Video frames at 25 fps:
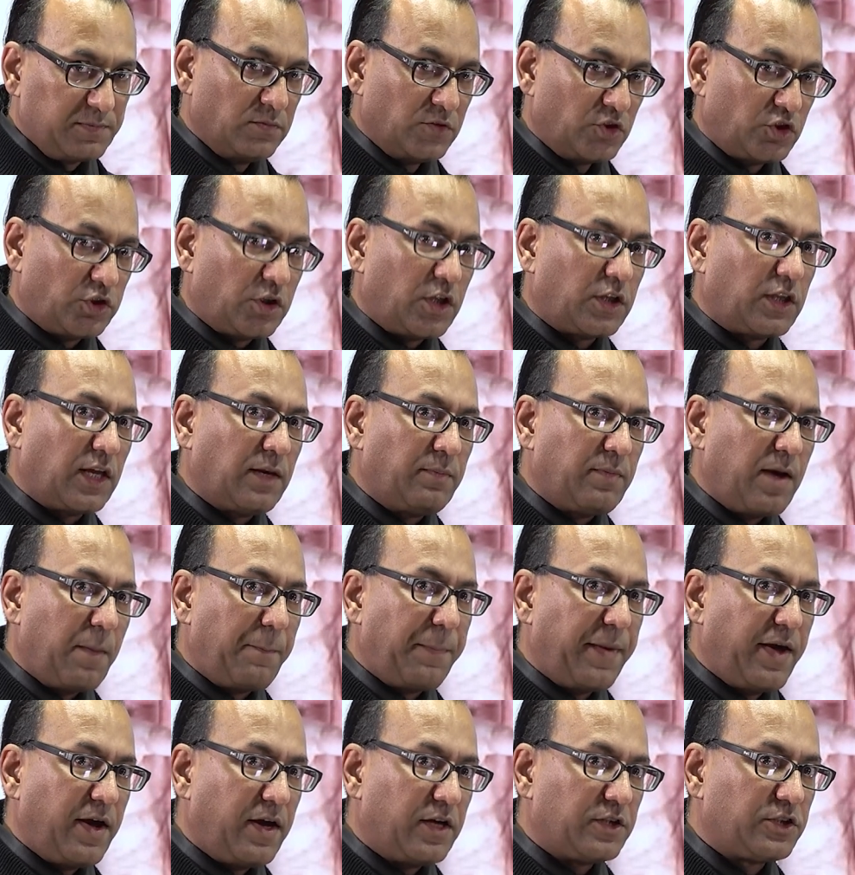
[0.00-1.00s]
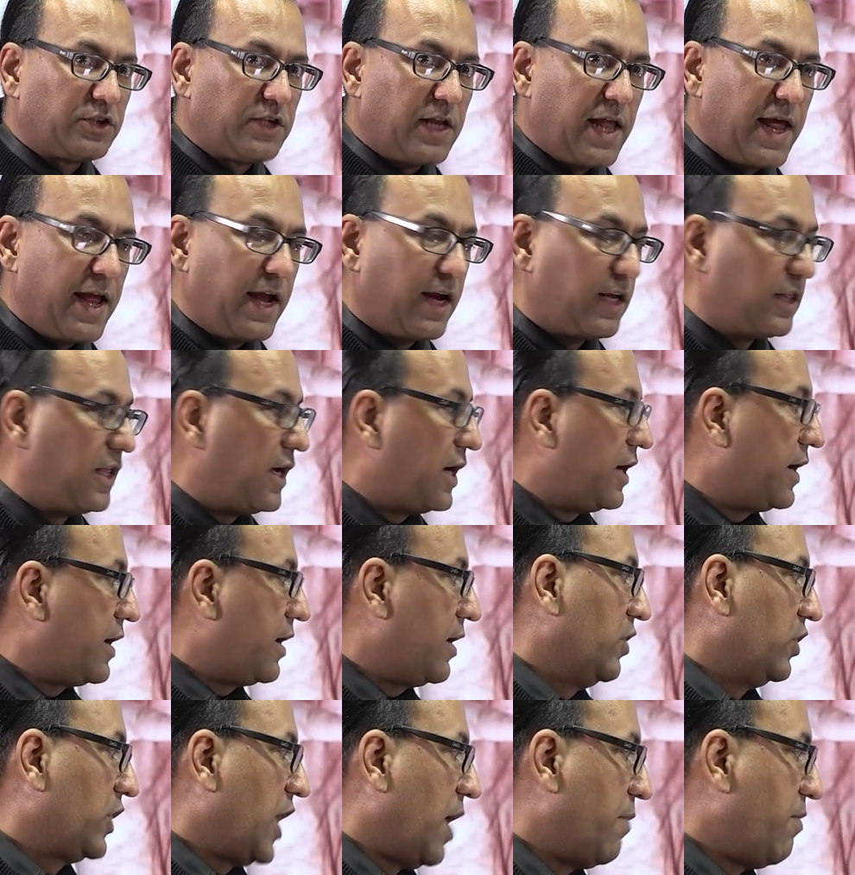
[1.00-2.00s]
So the thumb appears like the
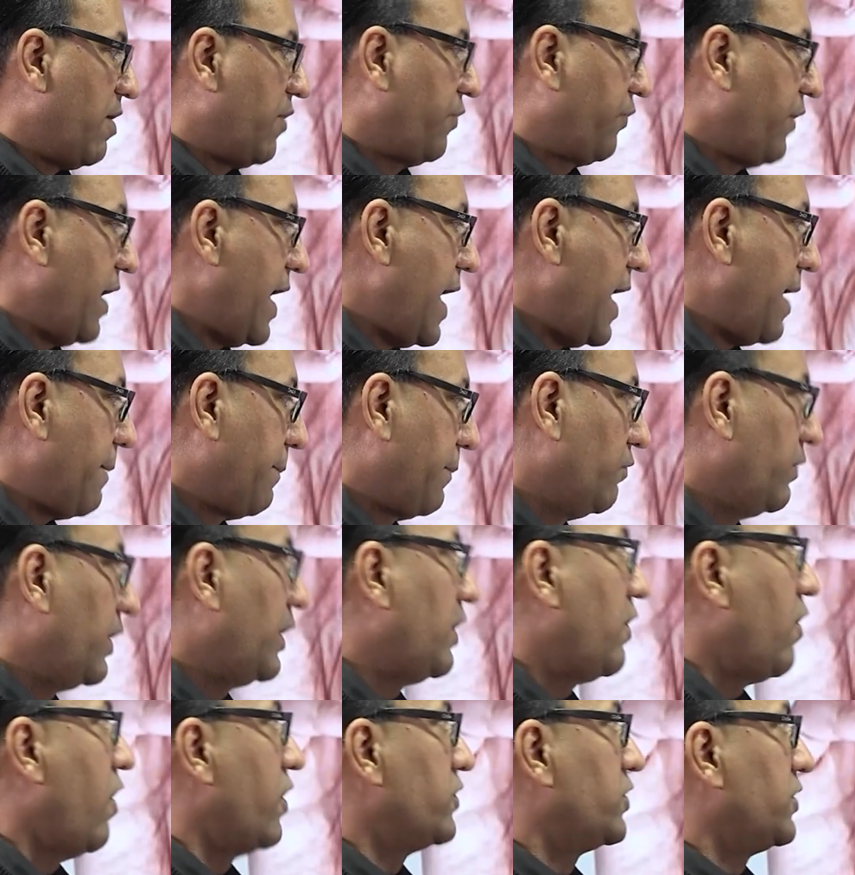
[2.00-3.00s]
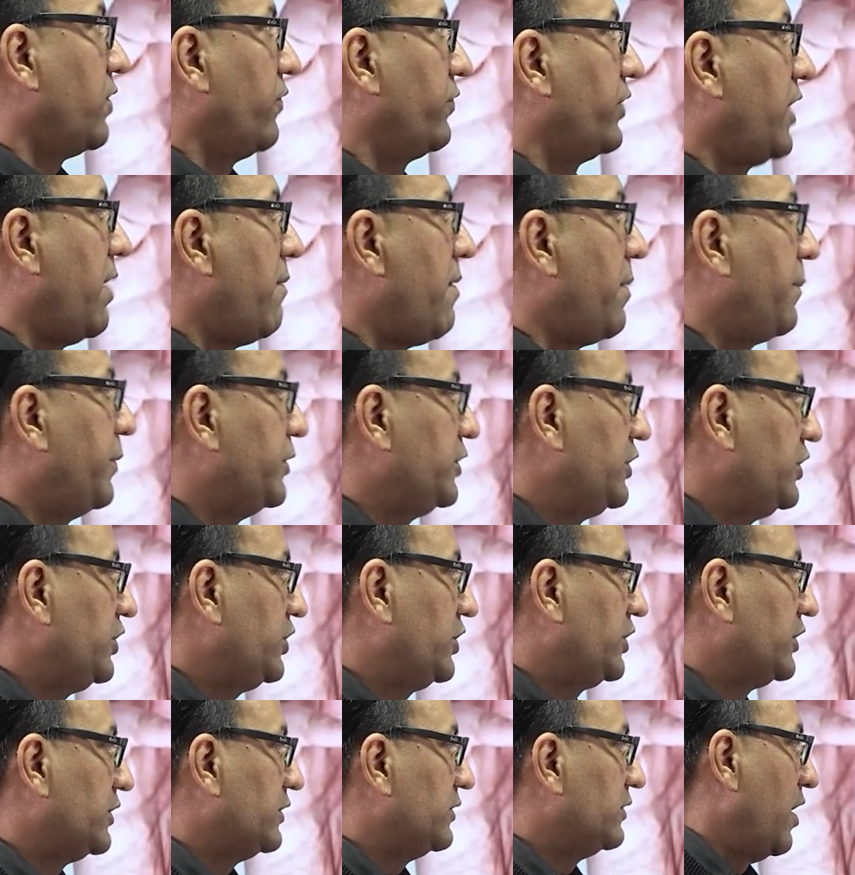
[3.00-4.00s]
thumb of ape with loss of thumb
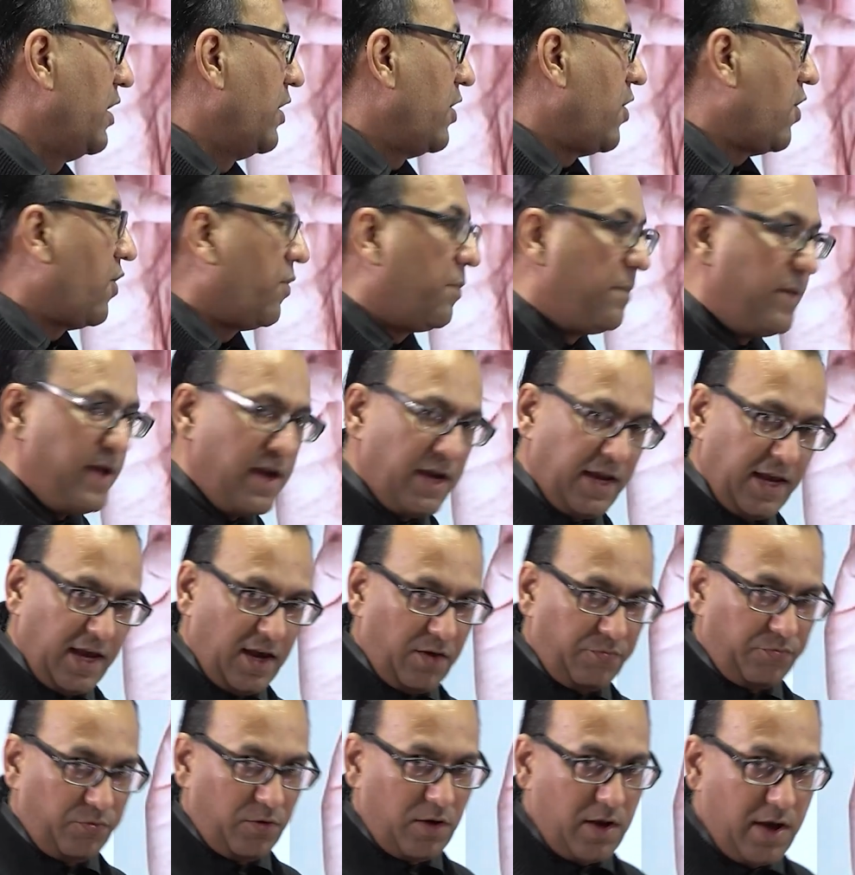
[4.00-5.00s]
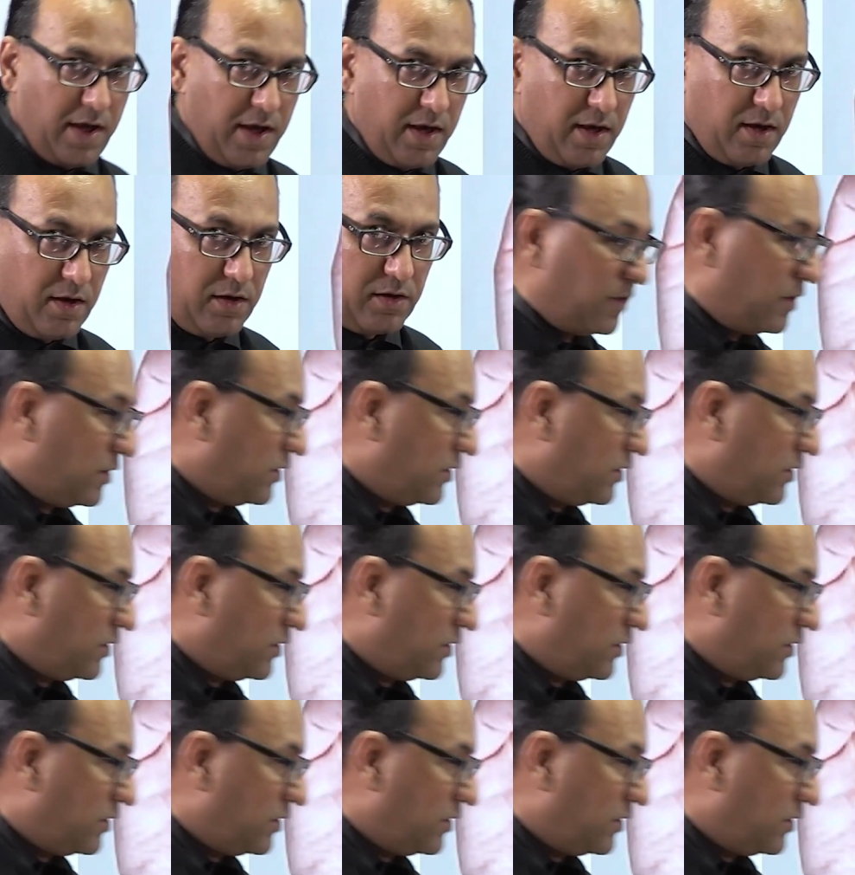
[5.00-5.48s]
apposition. Now be careful here.